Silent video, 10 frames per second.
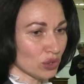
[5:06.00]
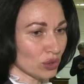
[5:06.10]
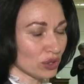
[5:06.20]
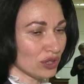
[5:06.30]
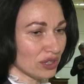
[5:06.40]
I
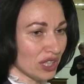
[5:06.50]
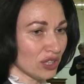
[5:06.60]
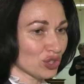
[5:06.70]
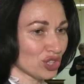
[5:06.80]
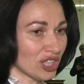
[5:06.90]
have been a
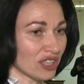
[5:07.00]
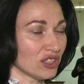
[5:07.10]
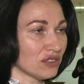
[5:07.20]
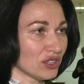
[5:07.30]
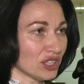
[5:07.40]
judge since
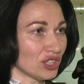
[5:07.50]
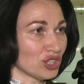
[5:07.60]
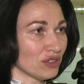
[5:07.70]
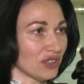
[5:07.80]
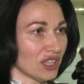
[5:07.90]
June
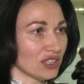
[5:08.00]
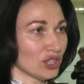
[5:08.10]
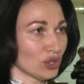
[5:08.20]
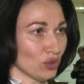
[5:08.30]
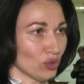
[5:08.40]

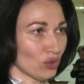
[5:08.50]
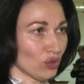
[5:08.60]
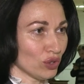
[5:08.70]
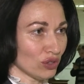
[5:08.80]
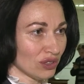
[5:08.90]
2012.
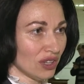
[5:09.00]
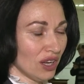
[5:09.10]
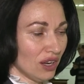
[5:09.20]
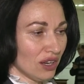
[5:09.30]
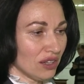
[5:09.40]

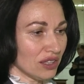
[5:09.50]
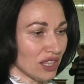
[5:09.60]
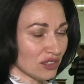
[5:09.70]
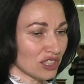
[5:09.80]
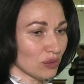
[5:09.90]
I can
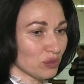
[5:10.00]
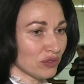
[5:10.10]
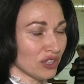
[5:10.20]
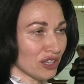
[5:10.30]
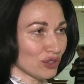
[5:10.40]
assure you
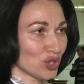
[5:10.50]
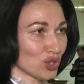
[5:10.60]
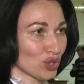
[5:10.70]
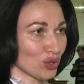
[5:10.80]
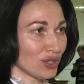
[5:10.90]
that each
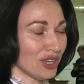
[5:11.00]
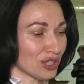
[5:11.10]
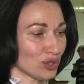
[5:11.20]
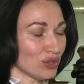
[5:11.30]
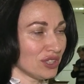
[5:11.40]
case is a
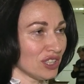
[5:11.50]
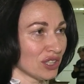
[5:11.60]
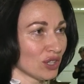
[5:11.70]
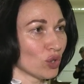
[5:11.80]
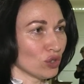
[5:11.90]
matter of
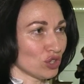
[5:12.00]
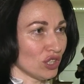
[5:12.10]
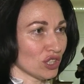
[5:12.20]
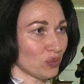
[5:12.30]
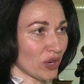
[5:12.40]
honor for a
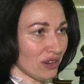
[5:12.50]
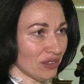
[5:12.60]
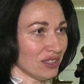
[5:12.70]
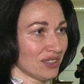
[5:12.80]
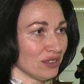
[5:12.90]
judge.
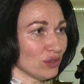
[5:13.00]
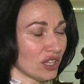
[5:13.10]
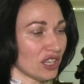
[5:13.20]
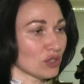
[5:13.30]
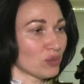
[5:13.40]

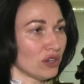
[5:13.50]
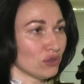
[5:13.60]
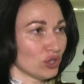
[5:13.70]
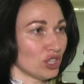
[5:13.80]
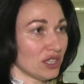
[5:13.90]

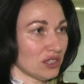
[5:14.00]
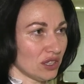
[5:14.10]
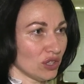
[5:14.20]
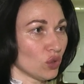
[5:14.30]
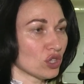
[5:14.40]
Every
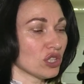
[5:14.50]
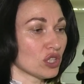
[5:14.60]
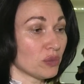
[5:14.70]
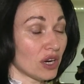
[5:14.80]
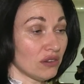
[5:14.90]
civil,
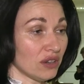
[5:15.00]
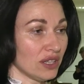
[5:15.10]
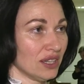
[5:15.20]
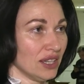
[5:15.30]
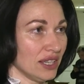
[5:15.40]
criminal,
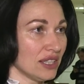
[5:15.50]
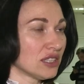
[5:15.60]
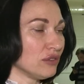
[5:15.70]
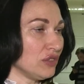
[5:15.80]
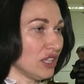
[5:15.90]
or
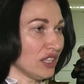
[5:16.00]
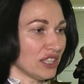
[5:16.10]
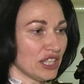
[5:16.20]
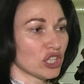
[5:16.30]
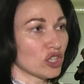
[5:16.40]
administrative
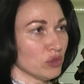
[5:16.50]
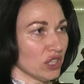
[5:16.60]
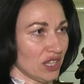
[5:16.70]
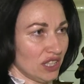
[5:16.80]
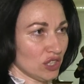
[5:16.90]
case
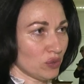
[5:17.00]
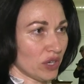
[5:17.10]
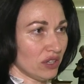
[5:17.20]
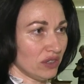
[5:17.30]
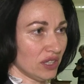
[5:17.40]
is
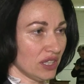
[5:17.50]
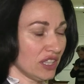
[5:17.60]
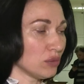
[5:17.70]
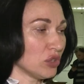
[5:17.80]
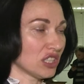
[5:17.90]
regarded as
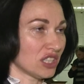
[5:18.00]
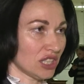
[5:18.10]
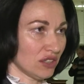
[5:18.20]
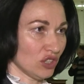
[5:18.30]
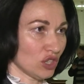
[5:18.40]
most crucial
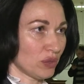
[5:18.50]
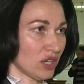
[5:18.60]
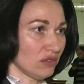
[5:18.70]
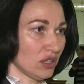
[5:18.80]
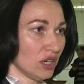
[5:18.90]
for all the
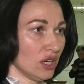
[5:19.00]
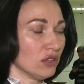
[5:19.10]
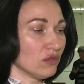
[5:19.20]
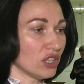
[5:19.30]
parts,